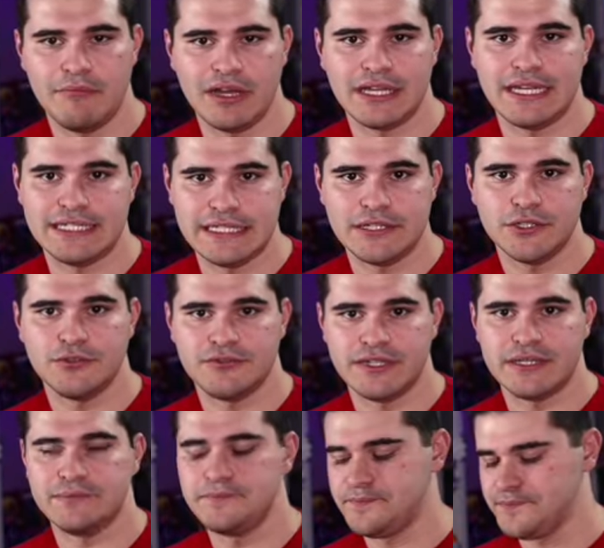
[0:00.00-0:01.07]
Monkey D.
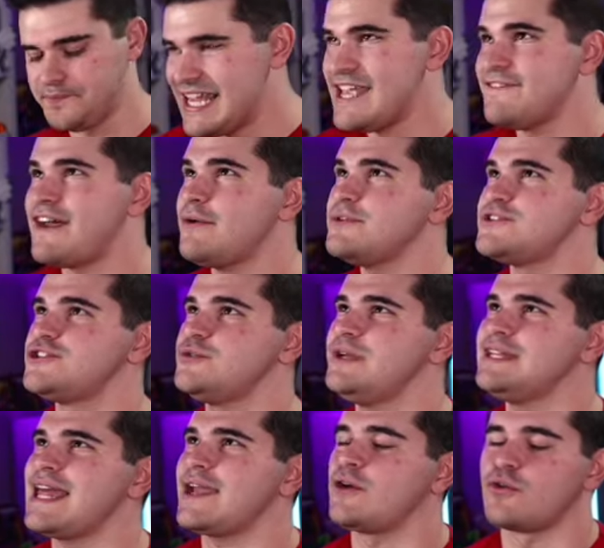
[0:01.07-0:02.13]
Luffy. If I was
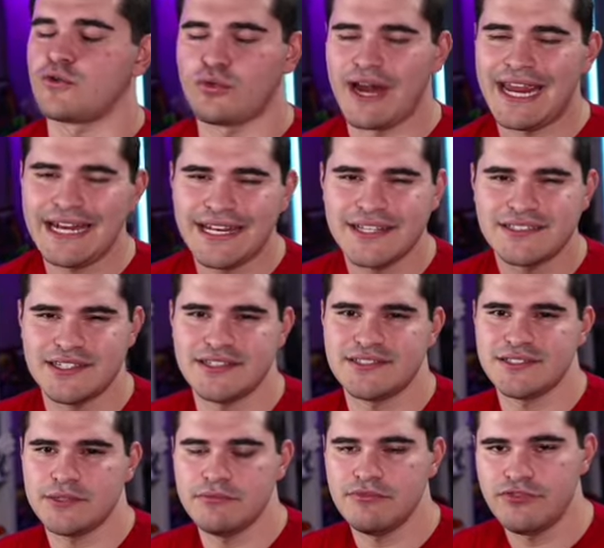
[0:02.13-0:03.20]
doing like a rating
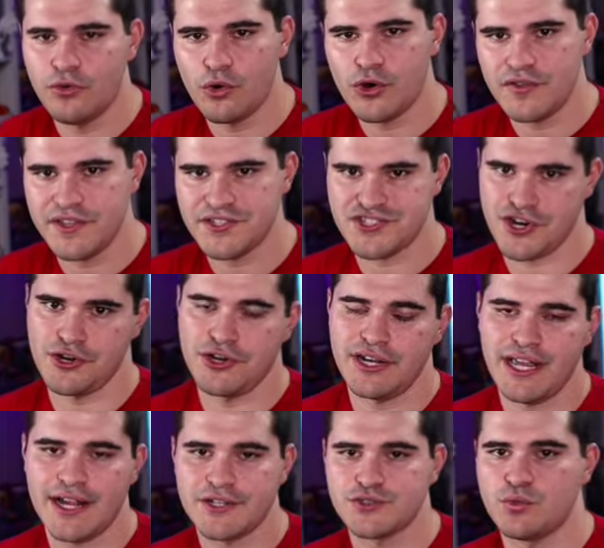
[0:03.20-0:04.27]
system for these starter
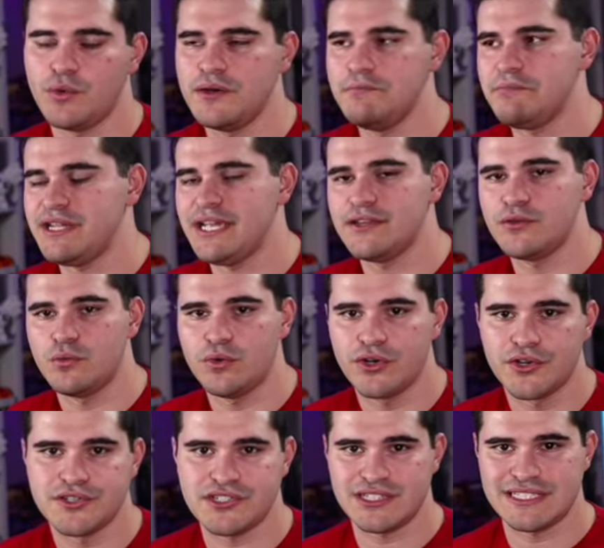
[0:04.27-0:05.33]
decks, one being the
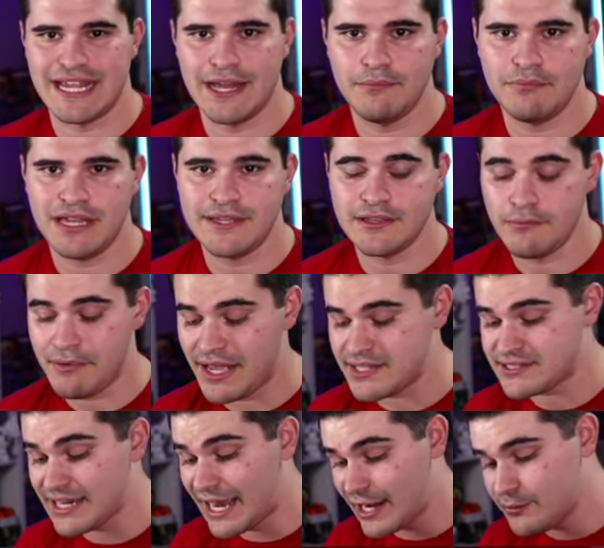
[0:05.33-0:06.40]
worst, 10 being the
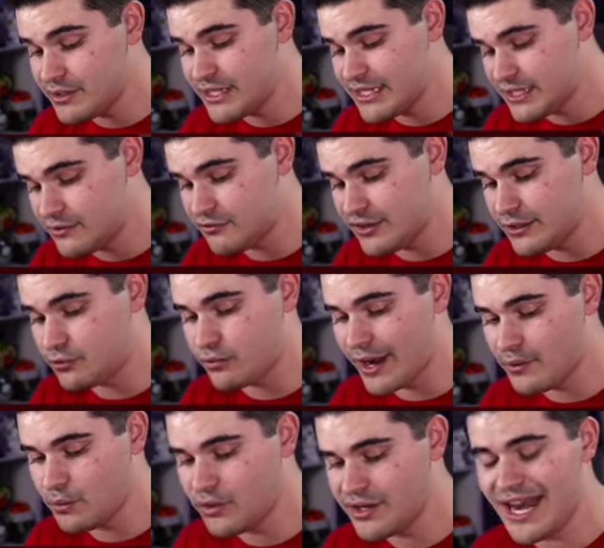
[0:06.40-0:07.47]
best, I would give the
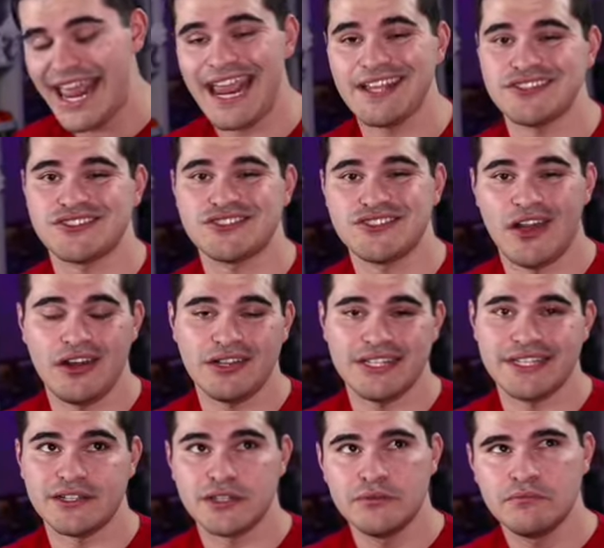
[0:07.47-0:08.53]
red one a
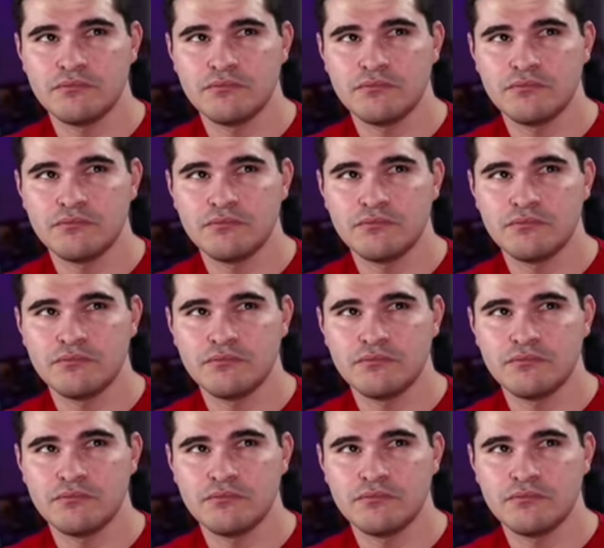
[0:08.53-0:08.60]
solid